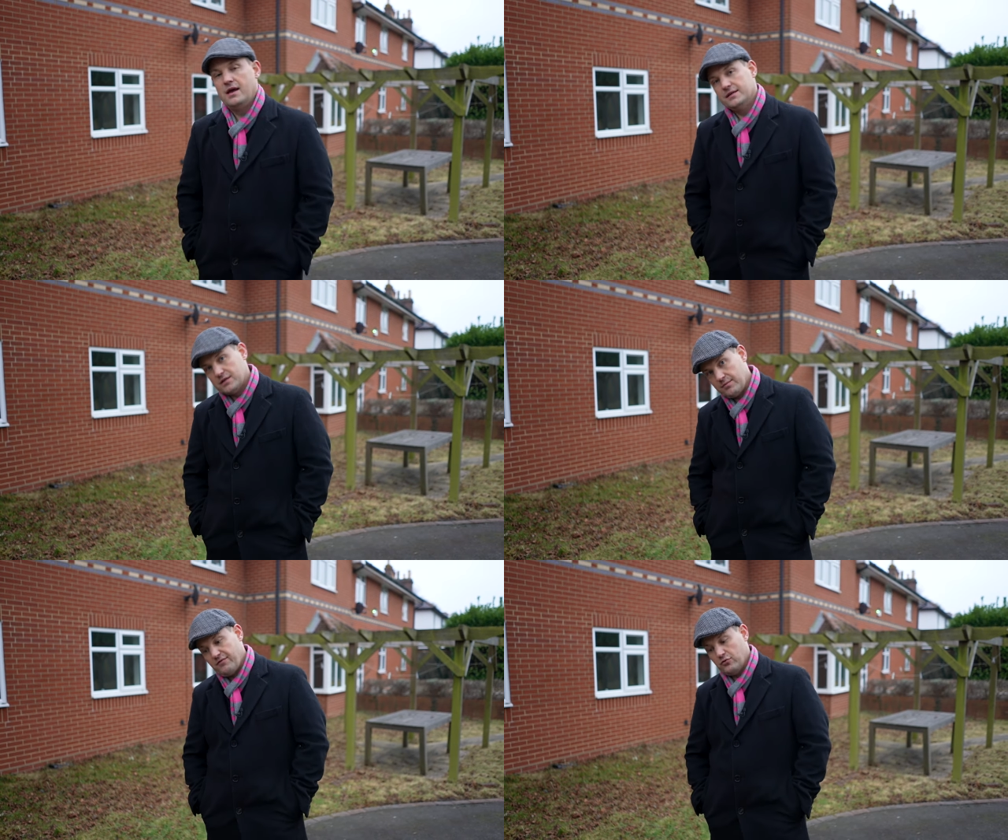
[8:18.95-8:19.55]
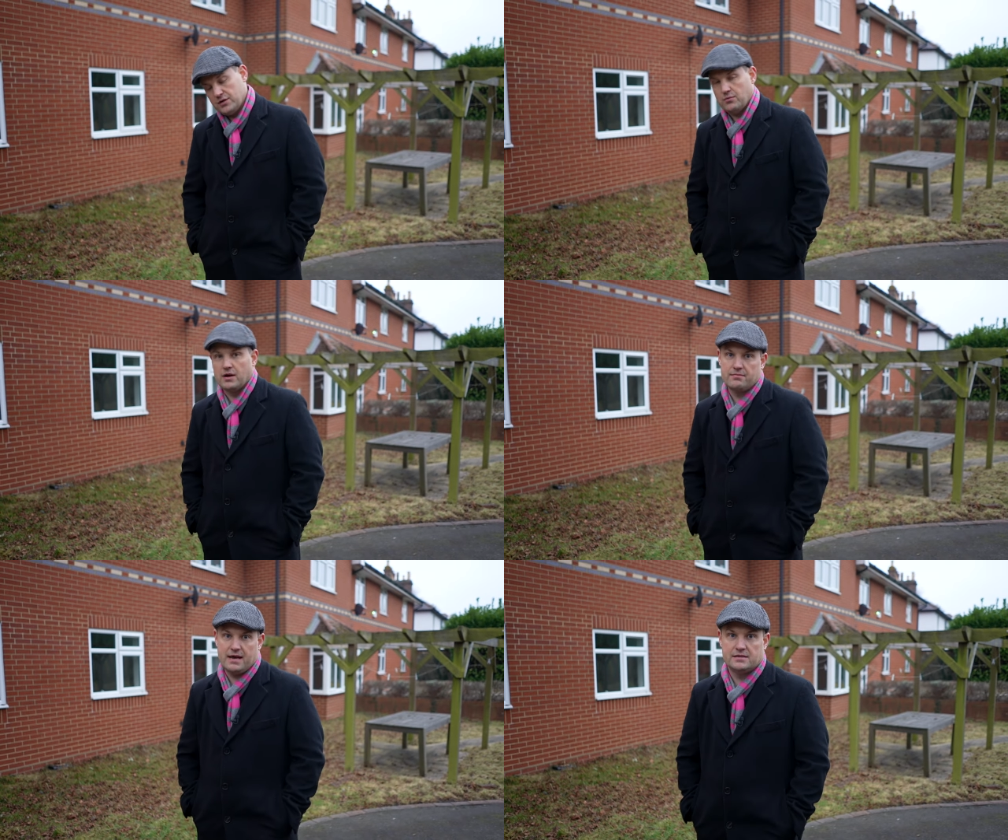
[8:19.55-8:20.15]
It's going to be
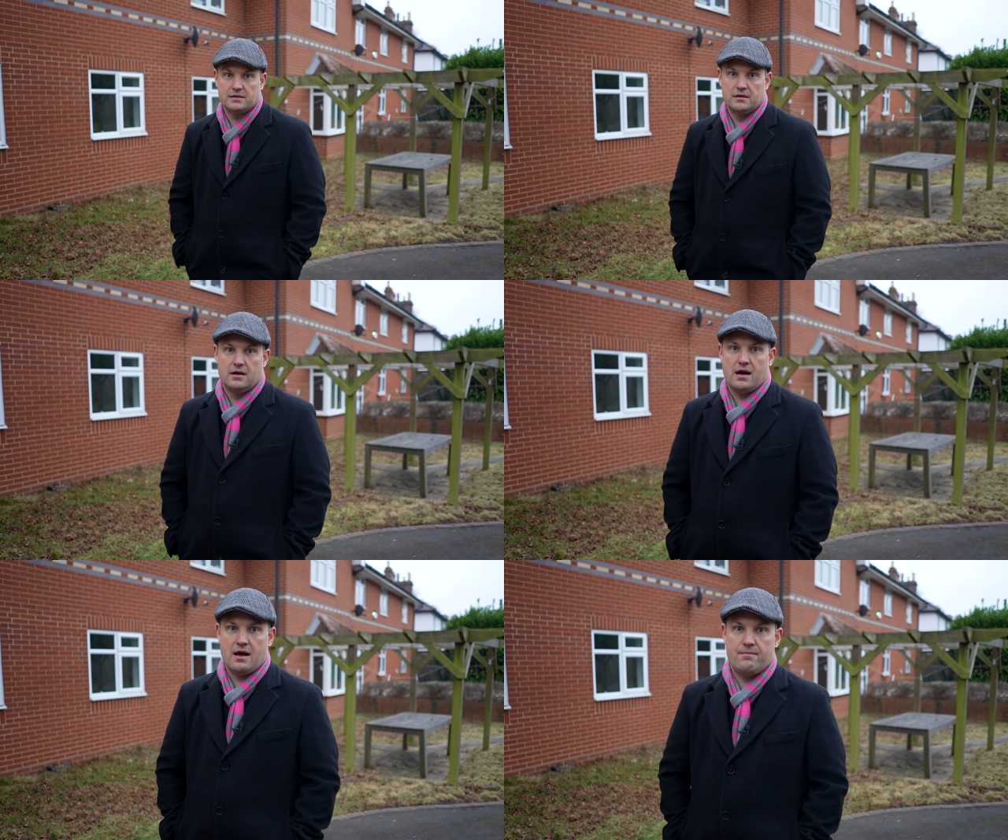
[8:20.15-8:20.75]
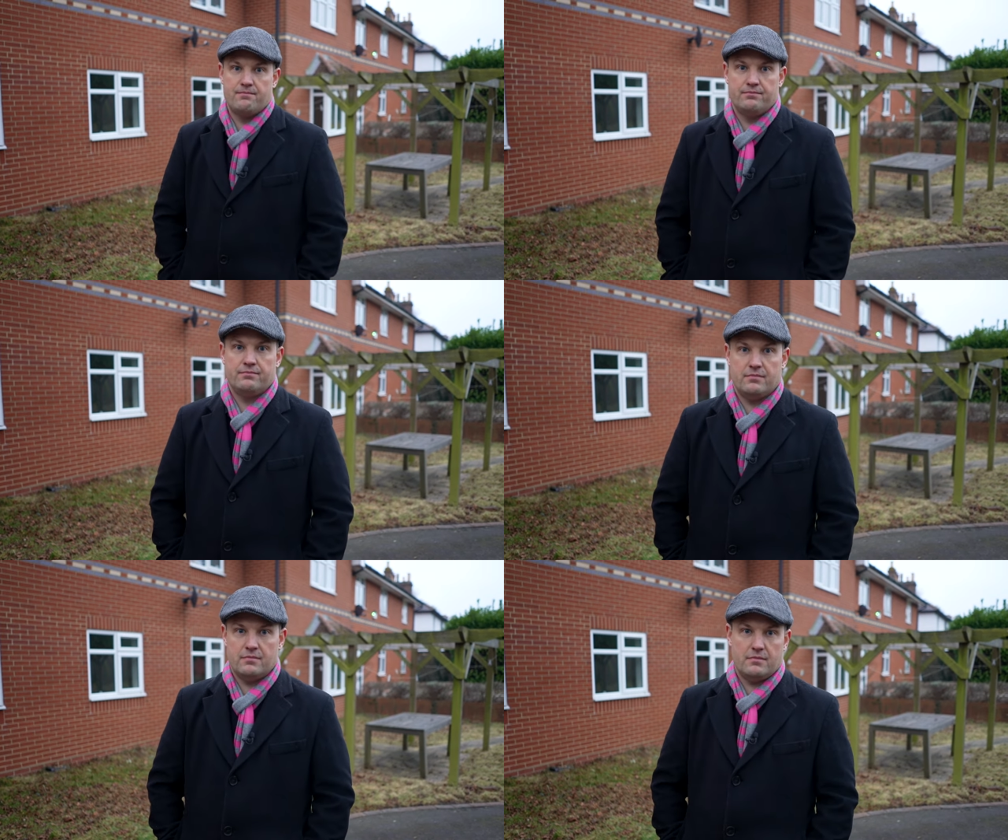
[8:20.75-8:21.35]

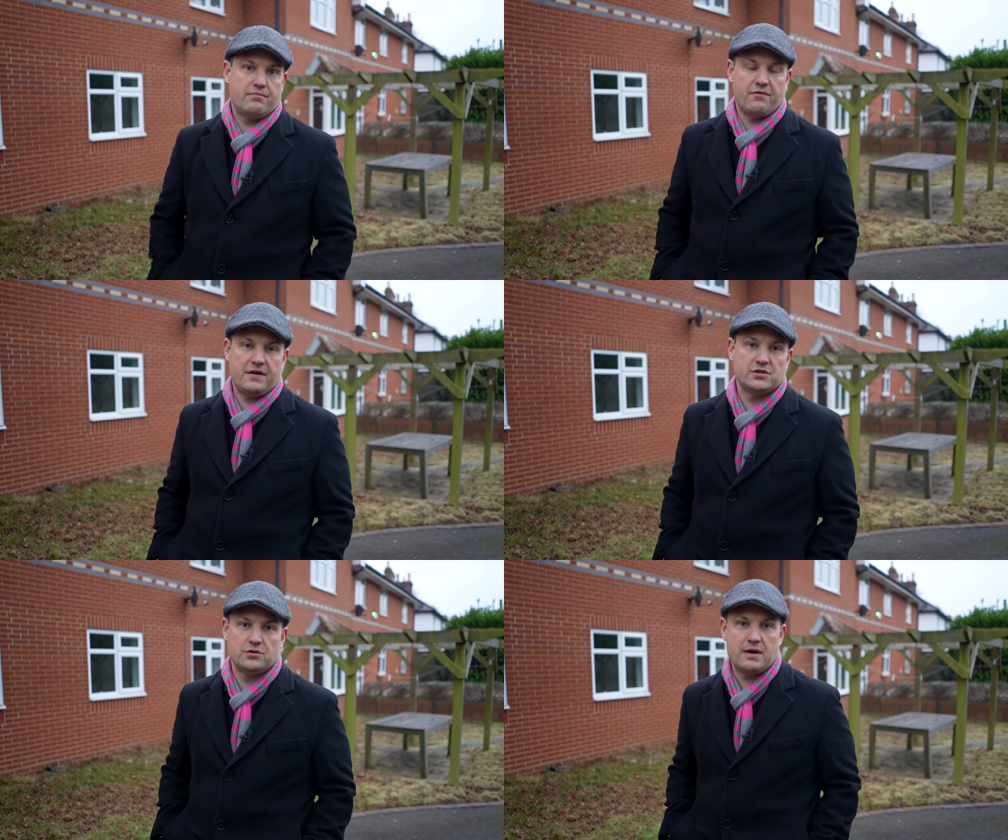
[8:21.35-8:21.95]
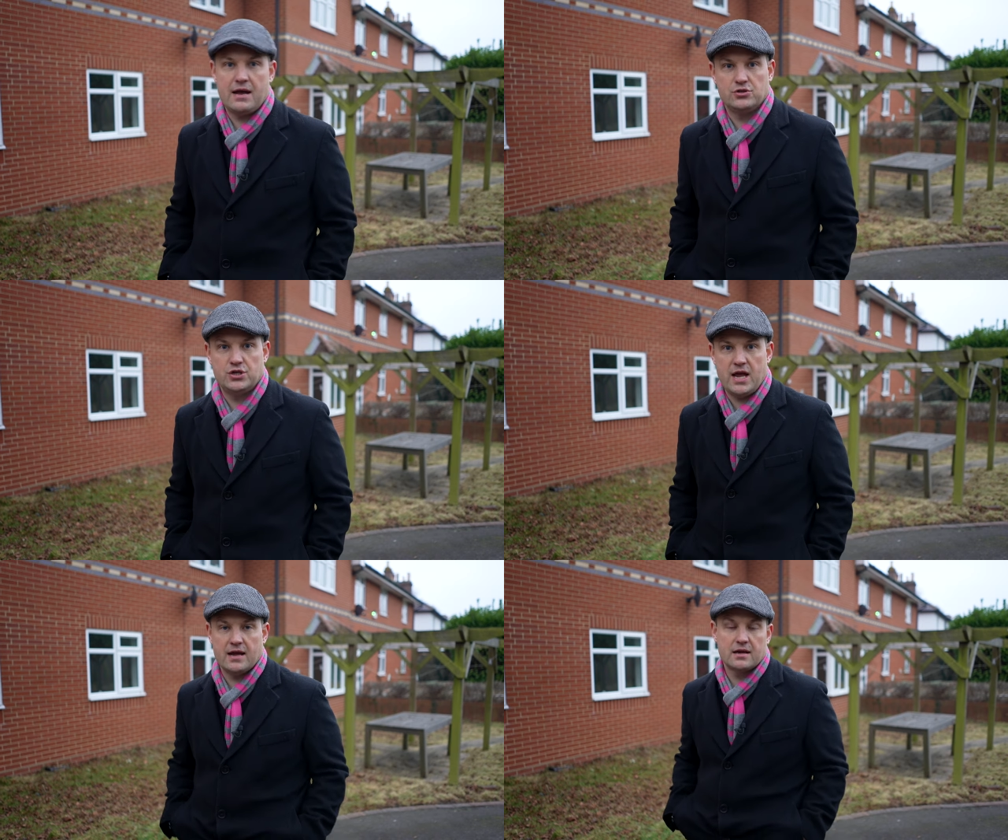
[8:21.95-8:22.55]
41-bed professional house
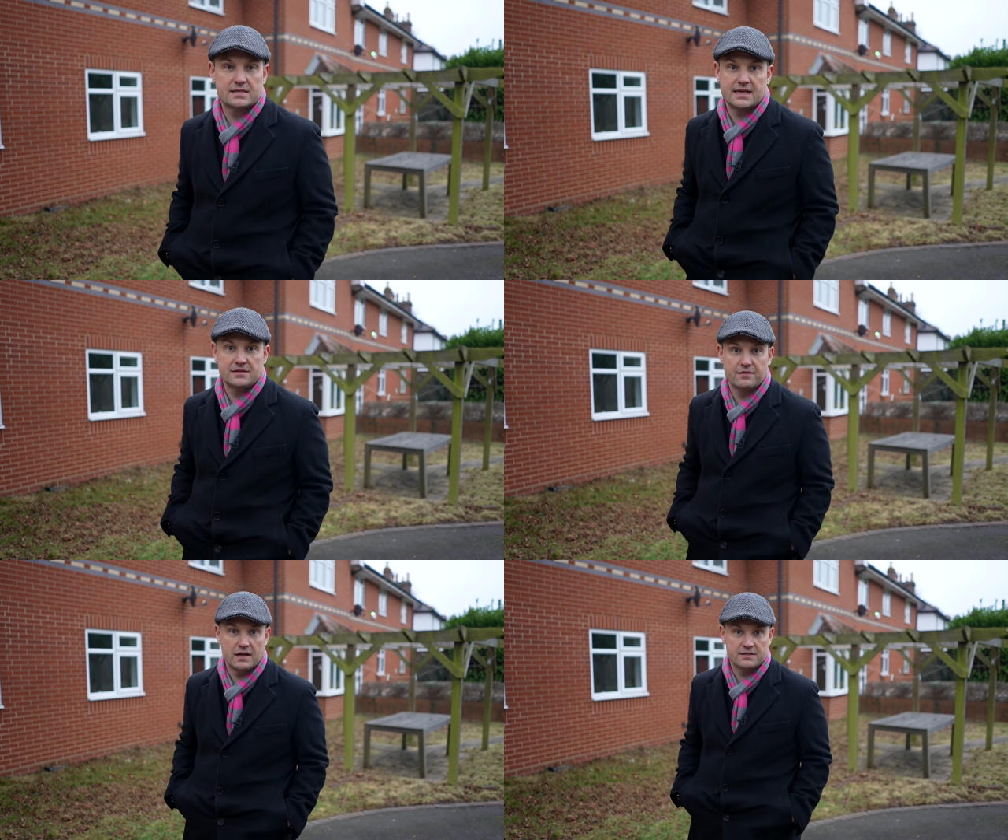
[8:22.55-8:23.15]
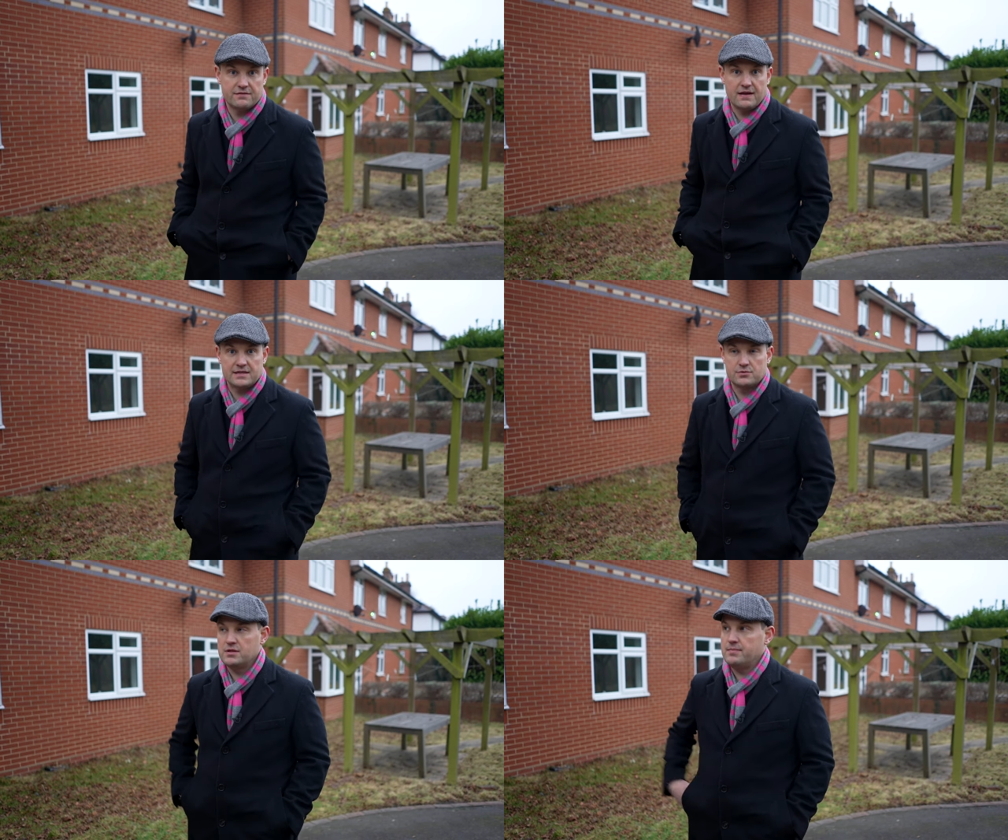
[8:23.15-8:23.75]
share set of cluster
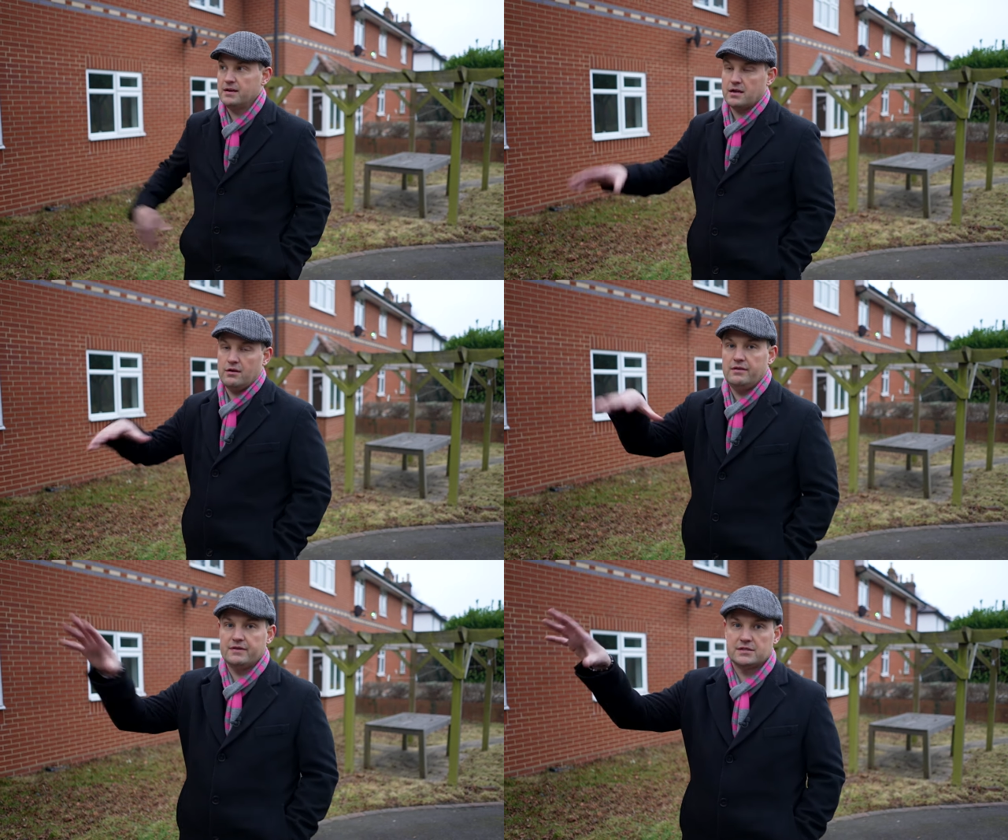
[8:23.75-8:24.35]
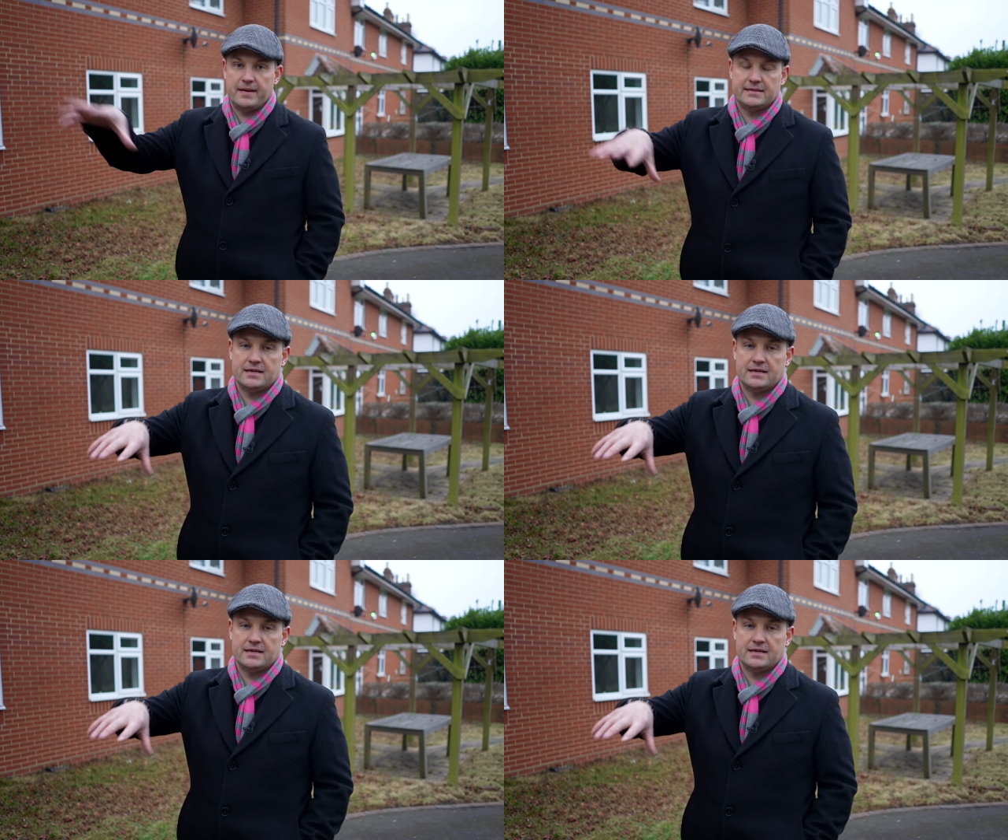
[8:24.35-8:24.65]
flats with a bit of co-living space.